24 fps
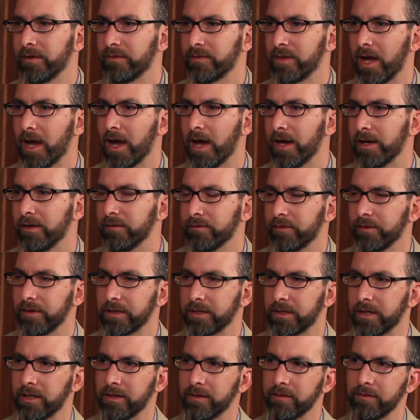of God and for the
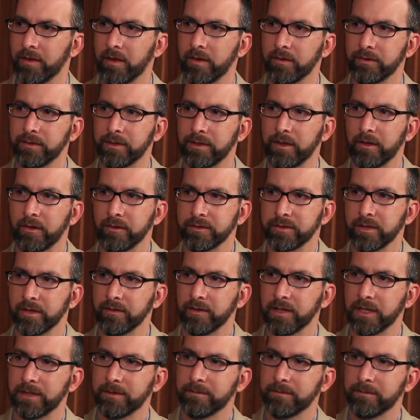good of those that they're serving?